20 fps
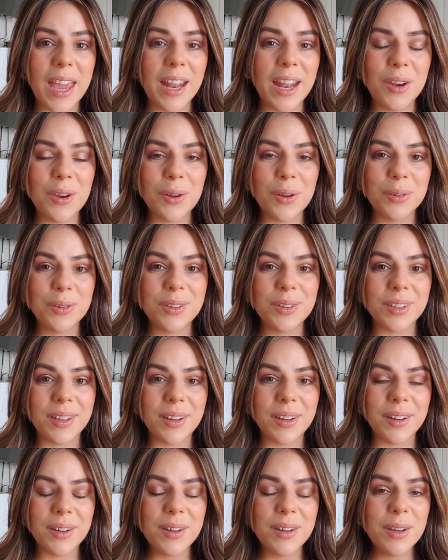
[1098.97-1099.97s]
not
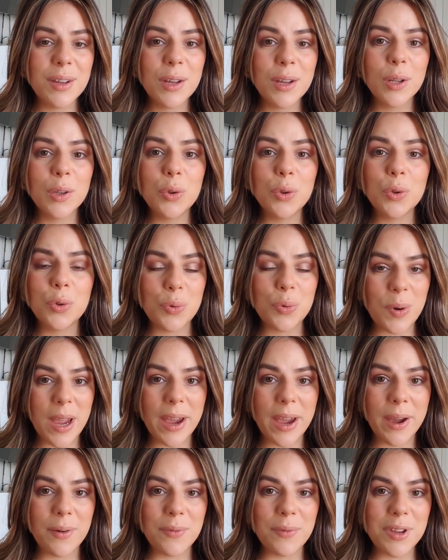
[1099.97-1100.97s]
too
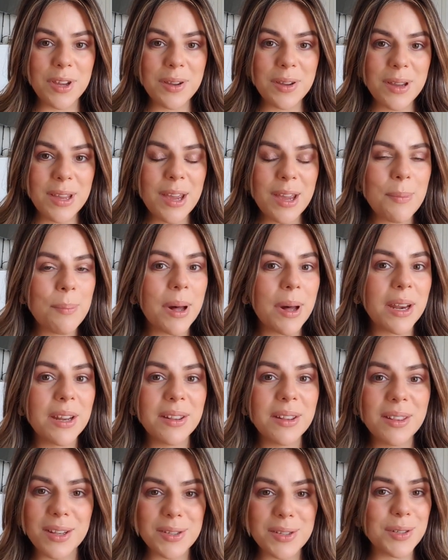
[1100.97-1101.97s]
heavy, but it
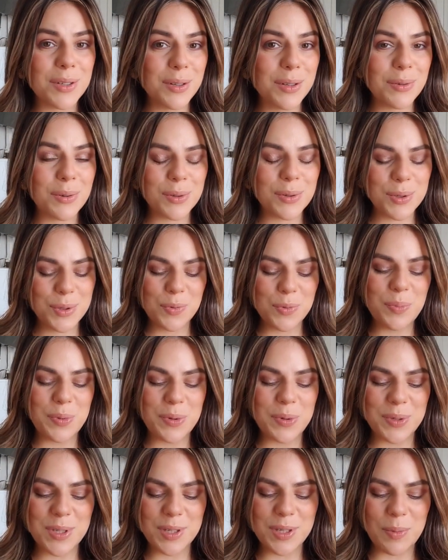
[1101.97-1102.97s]
doesn't look super
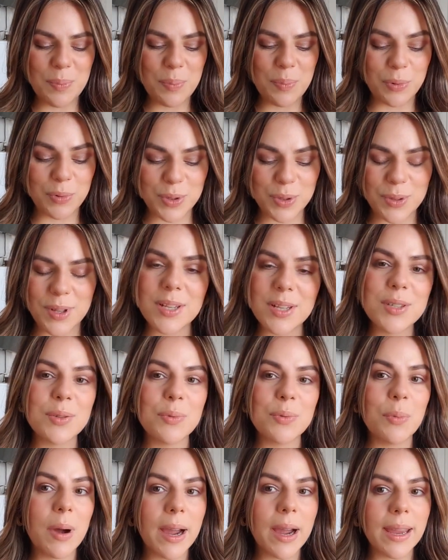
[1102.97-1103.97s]
simple. So that's
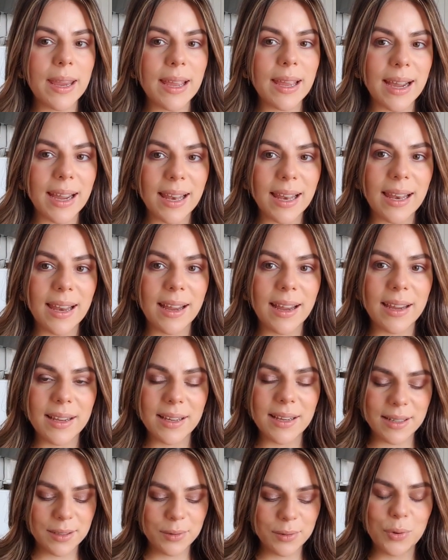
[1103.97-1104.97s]
why I like
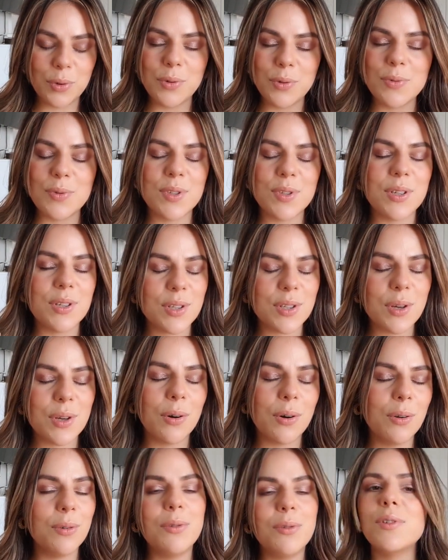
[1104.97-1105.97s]
to use these
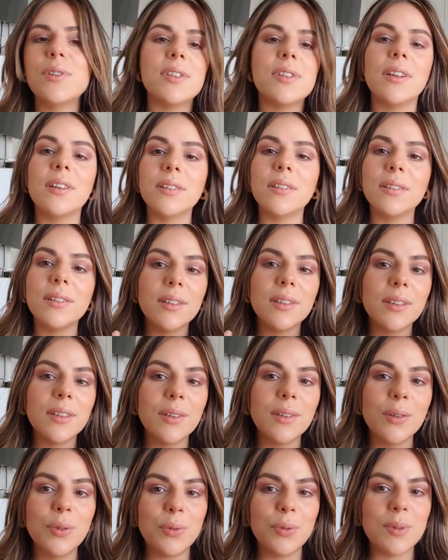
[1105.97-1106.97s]
colors and
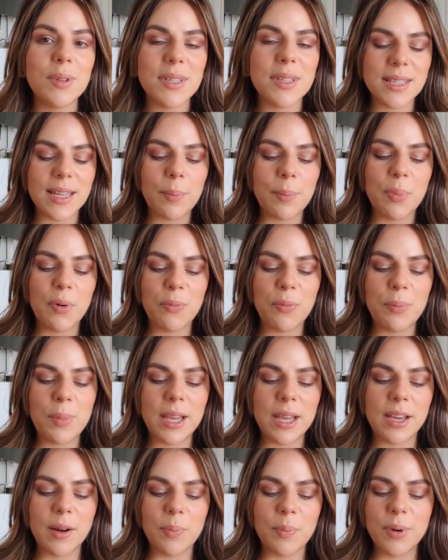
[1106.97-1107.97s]
do this type of
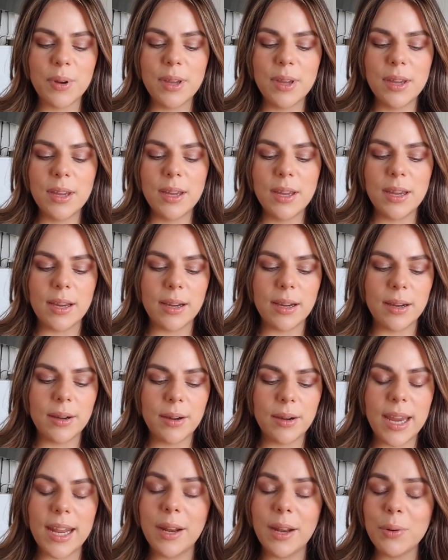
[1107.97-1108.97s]
makeup.
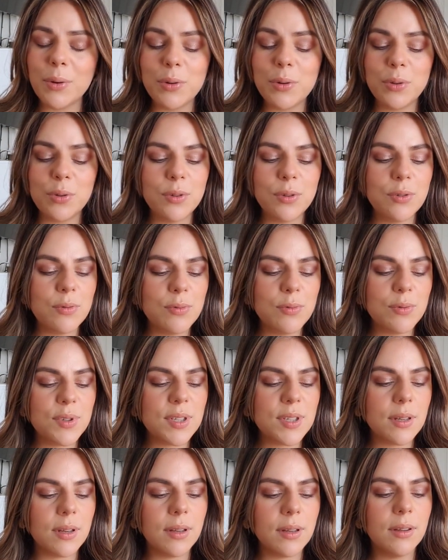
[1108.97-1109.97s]
And I'm going to use
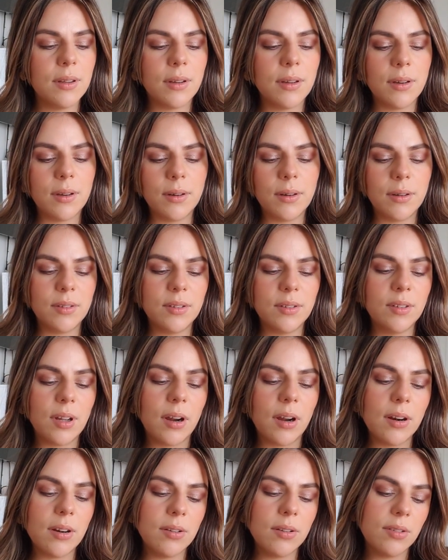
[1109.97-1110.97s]
the
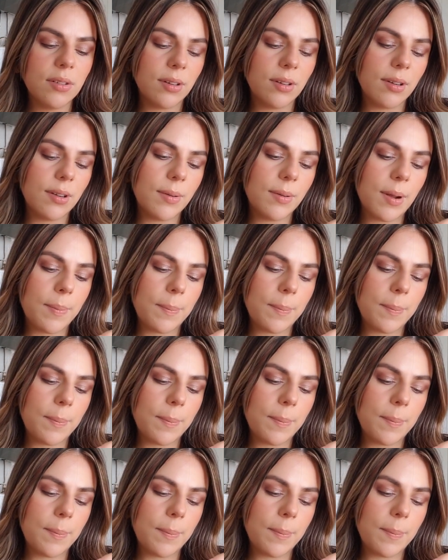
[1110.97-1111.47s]
Tarte